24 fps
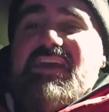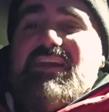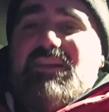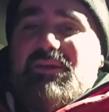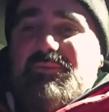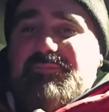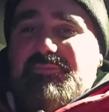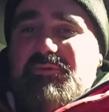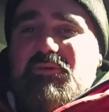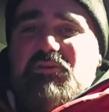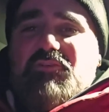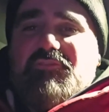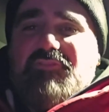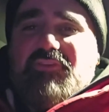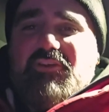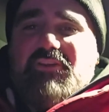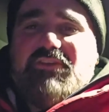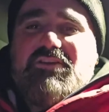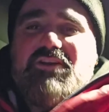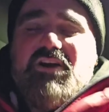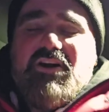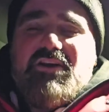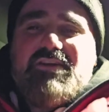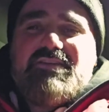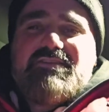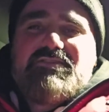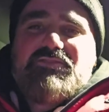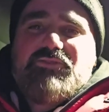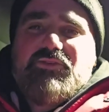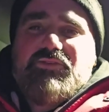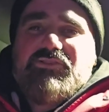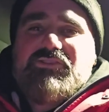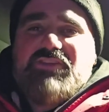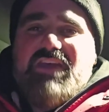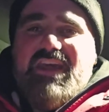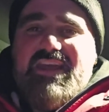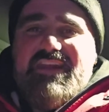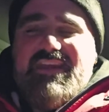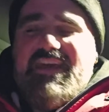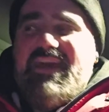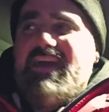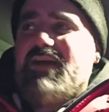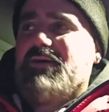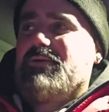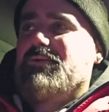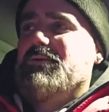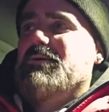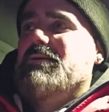looked beautiful at night, so I stayed
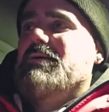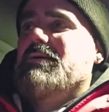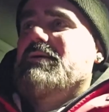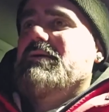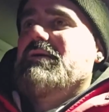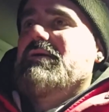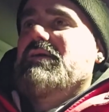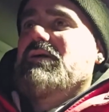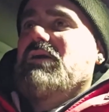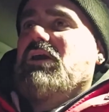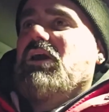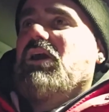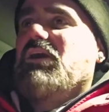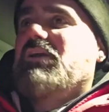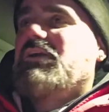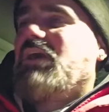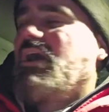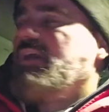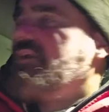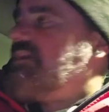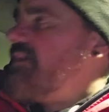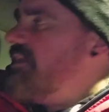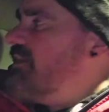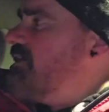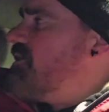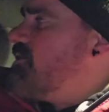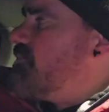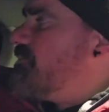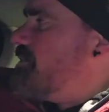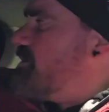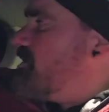out. I cut it a little bit